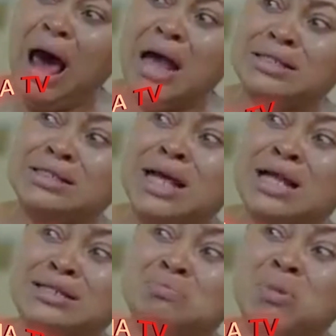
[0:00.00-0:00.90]
I
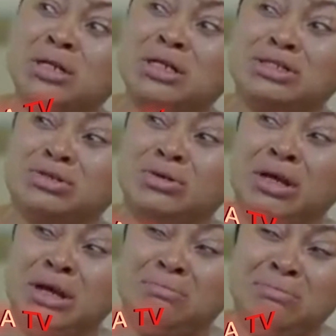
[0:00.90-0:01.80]
sent money to
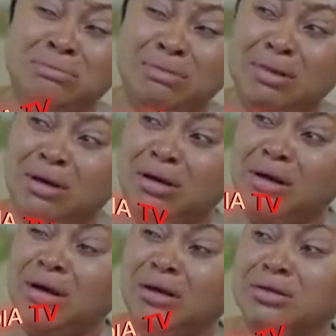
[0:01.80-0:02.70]
him
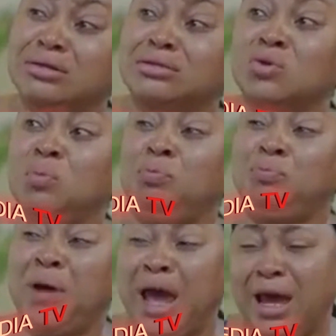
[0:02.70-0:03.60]
to
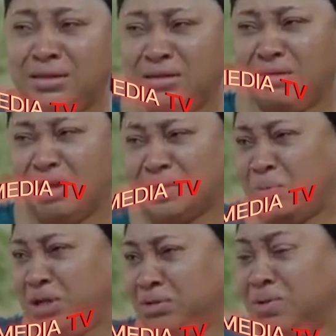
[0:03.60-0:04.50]
pay the
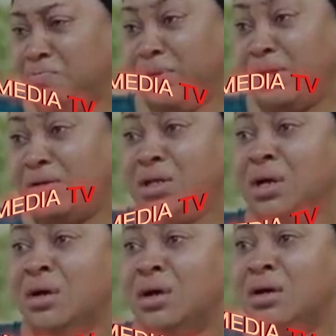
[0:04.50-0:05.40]
hospital bills
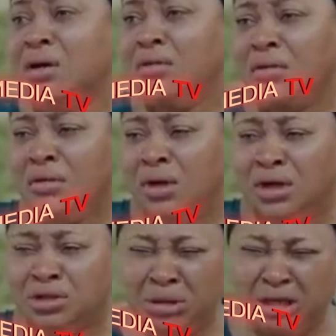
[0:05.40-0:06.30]

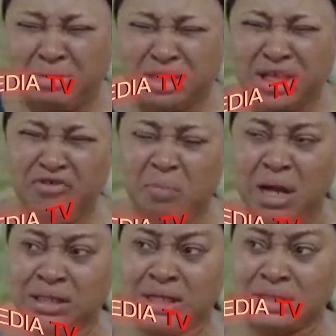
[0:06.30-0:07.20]
so they could save
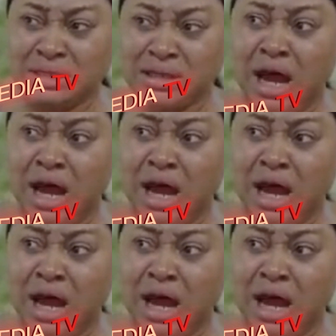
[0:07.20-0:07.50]
my sister's